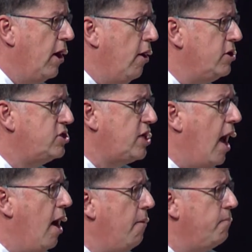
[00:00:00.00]
There are
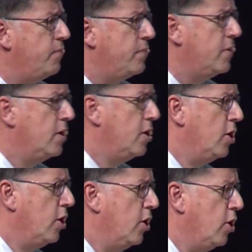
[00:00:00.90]
some
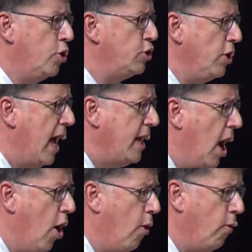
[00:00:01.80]
who do not
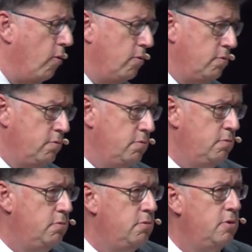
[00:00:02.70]
know.
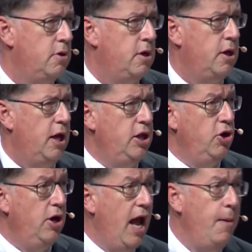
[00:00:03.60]
In
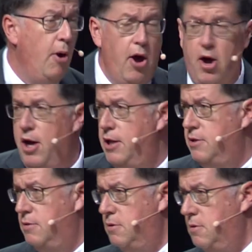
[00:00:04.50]
your neighborhood,
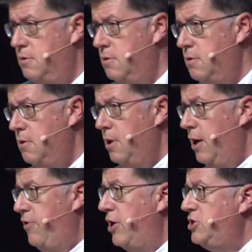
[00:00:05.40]

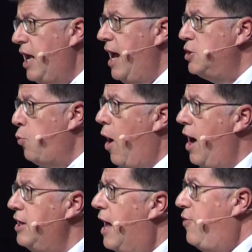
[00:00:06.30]
there stands
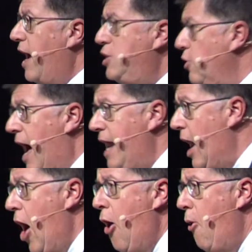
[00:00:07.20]
one they do not
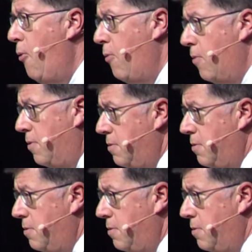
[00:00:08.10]
know.